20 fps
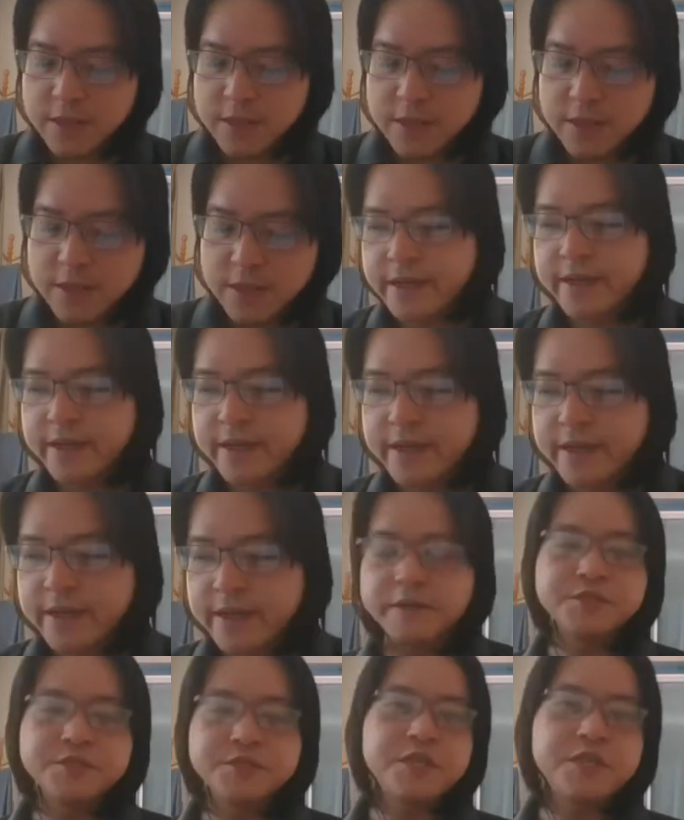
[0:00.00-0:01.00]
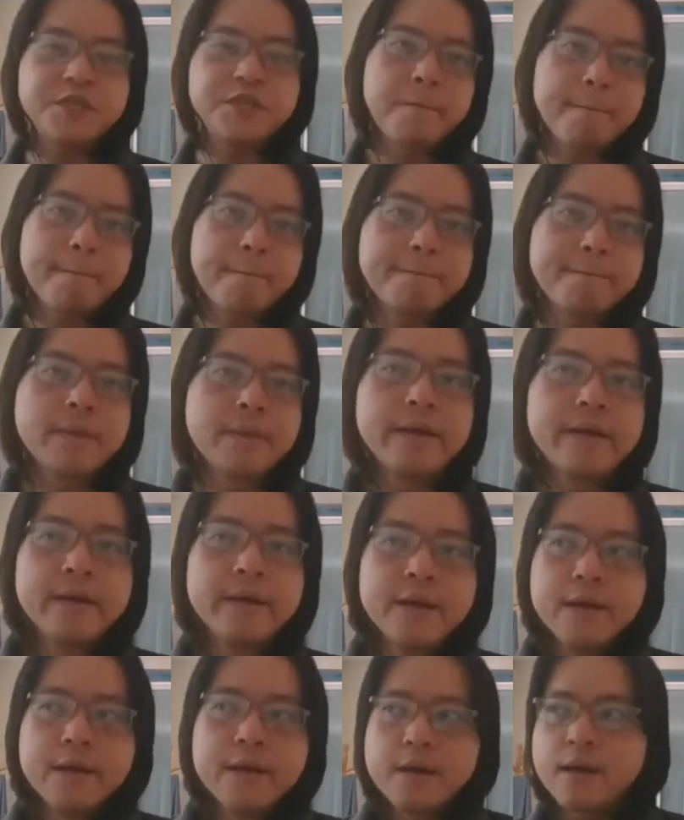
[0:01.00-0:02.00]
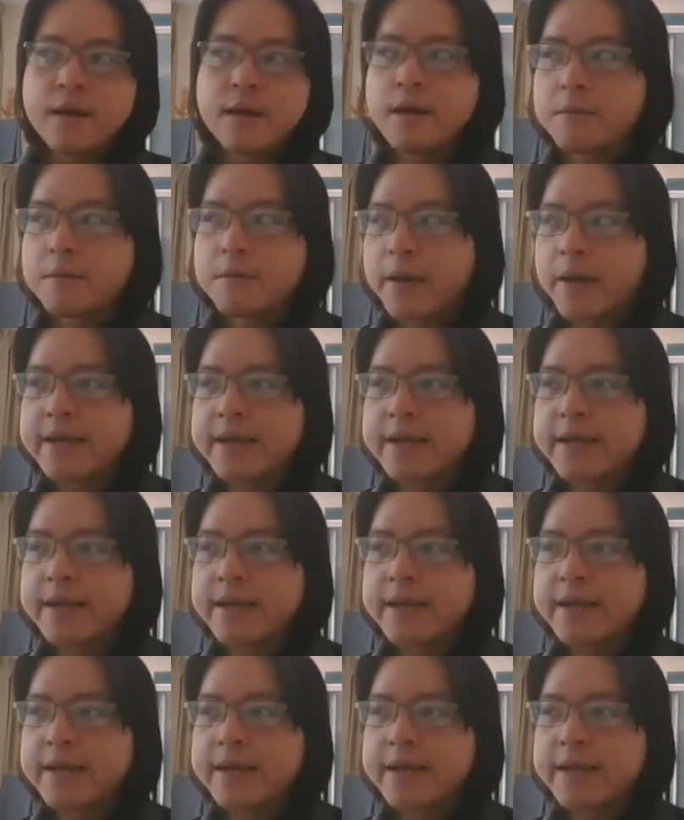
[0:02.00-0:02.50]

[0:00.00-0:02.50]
kinetic energy? I did